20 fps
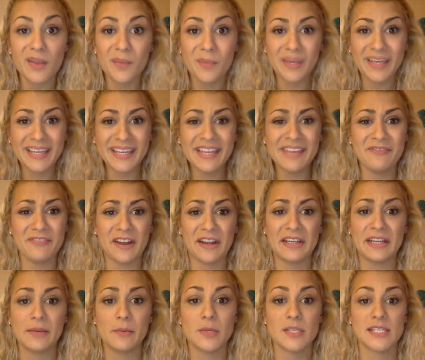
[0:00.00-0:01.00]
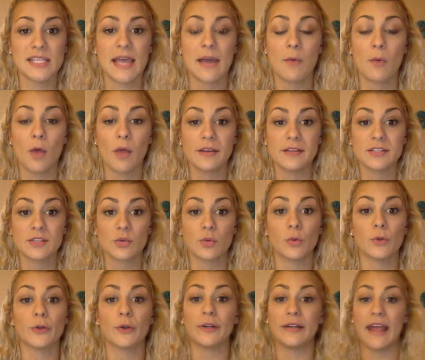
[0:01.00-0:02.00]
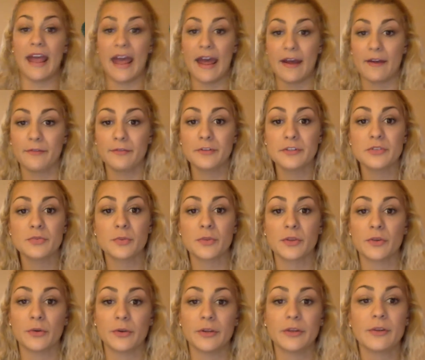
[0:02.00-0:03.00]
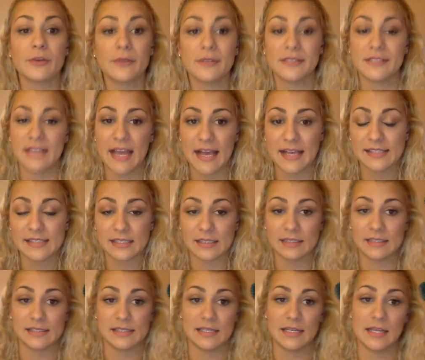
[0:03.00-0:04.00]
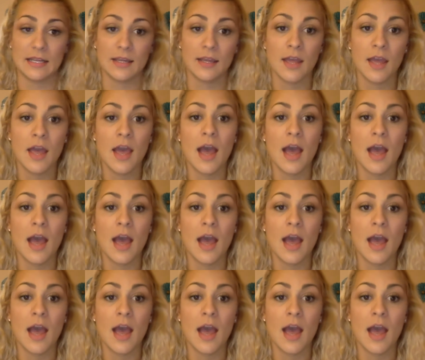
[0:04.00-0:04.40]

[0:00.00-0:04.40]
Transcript: My key finding was that while I scored on average with critical and task listening,